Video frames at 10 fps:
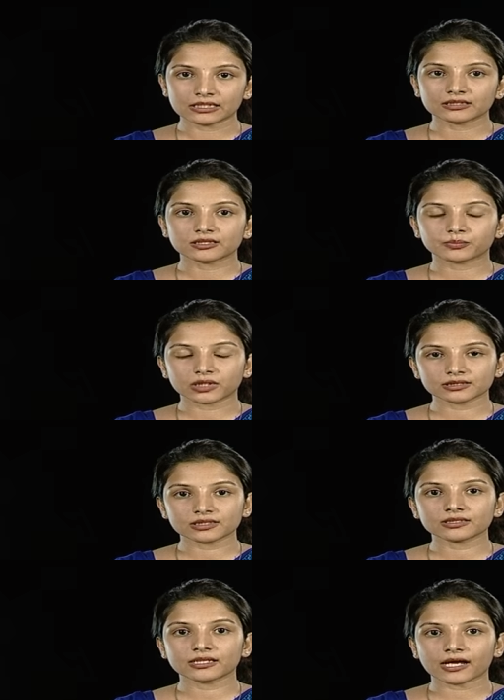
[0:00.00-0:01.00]
the present
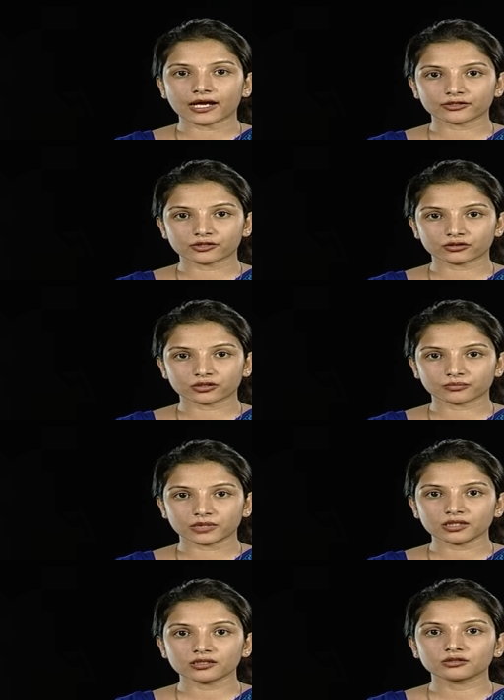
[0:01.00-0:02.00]
day agronomy
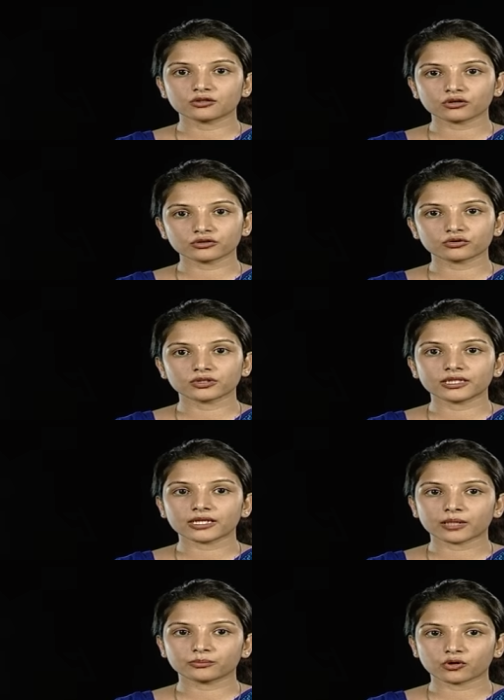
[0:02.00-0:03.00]
not only
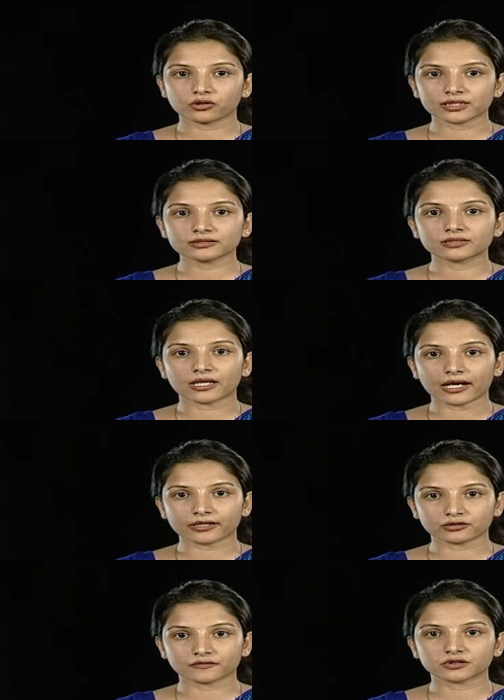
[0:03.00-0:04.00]
embodies the act
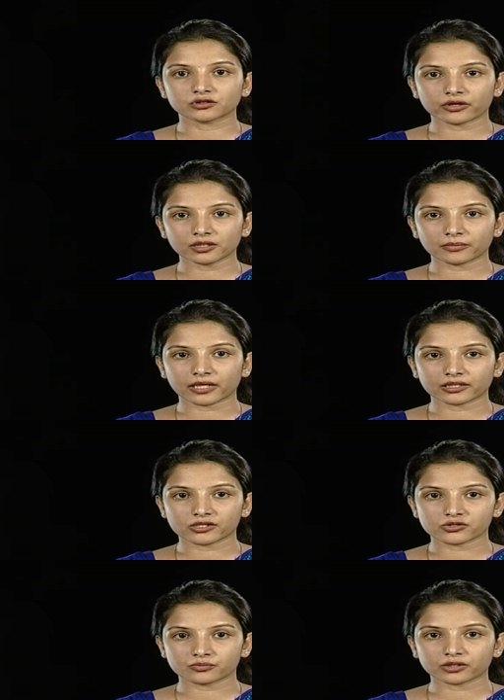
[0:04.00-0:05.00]
of soil
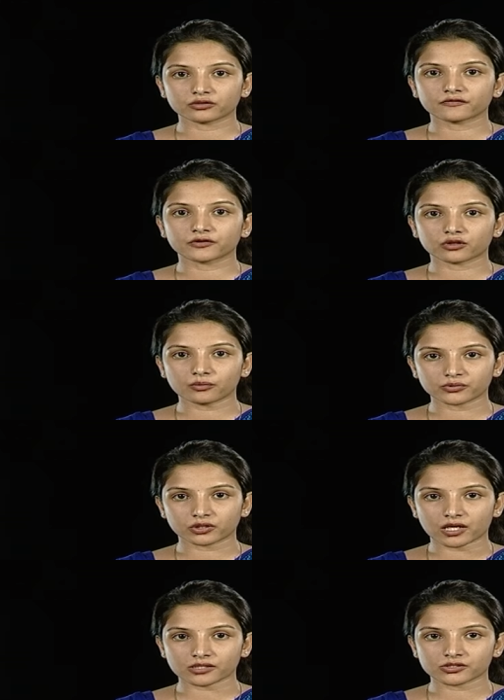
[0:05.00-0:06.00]
management of crop
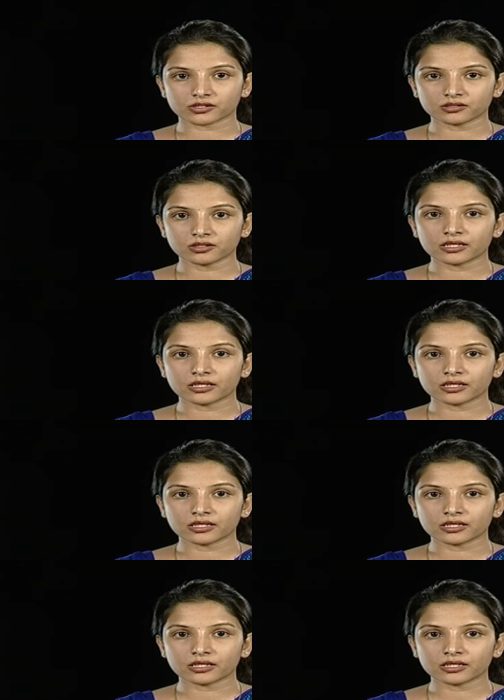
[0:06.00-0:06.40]
production